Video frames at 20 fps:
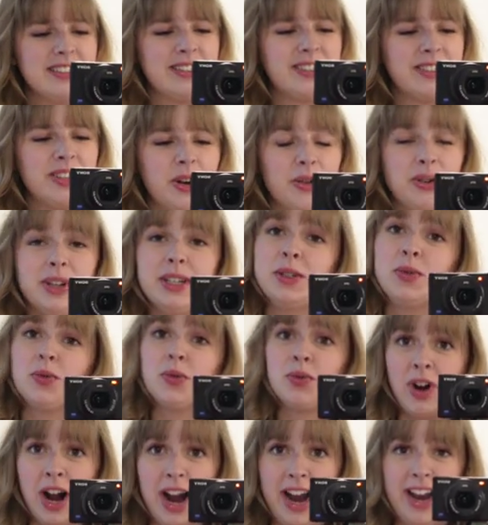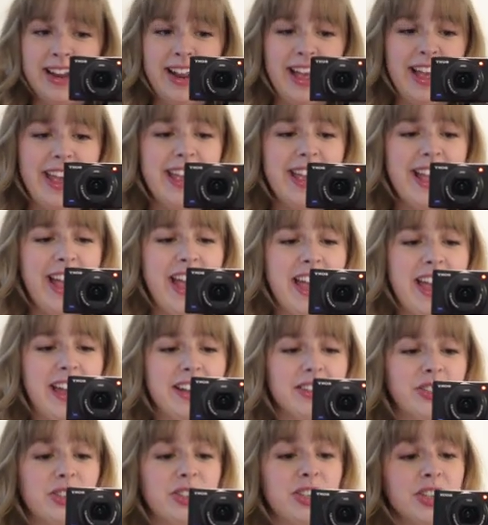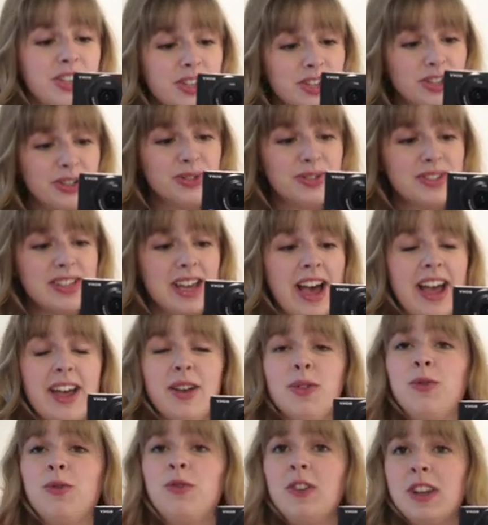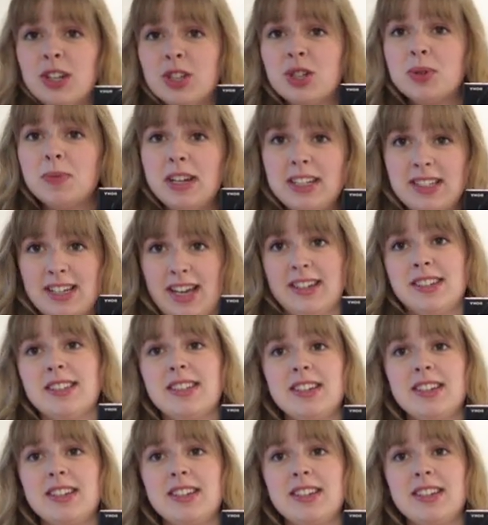So it's Friday, and good news, I finished my text